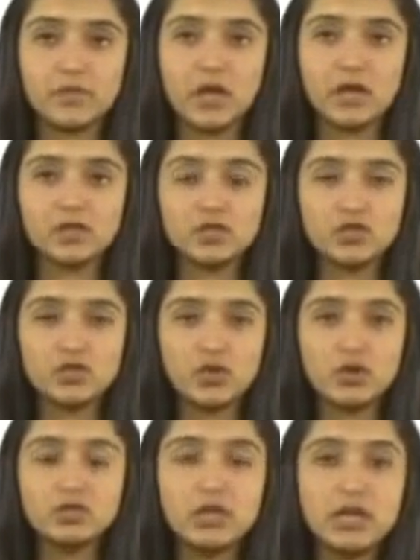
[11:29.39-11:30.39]
An
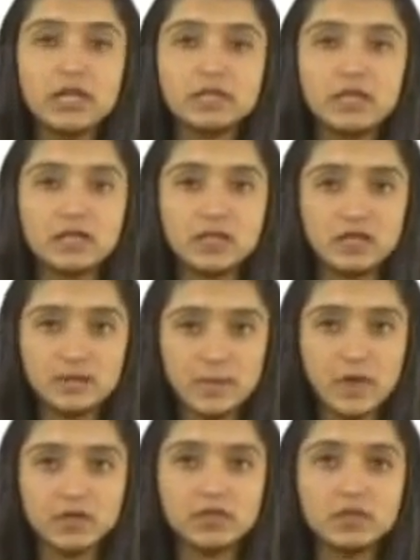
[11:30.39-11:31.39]
insured that has
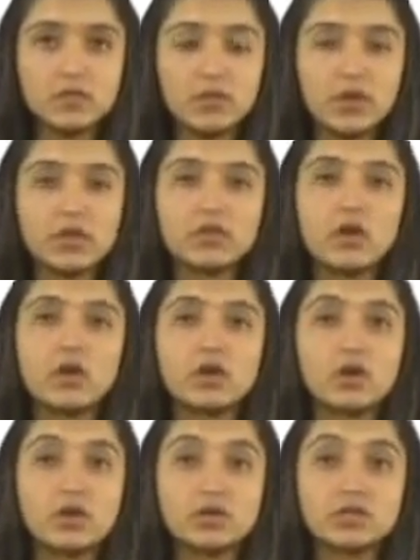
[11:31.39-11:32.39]
parted with
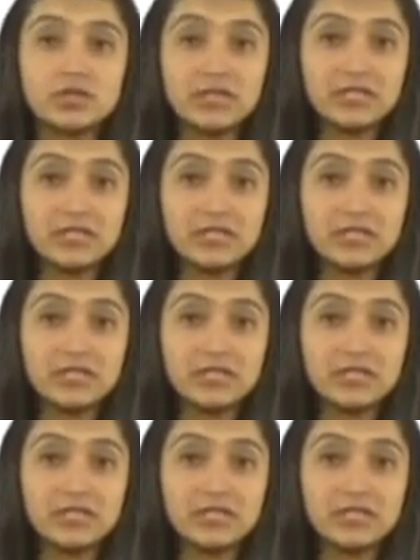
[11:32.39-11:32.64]
or lost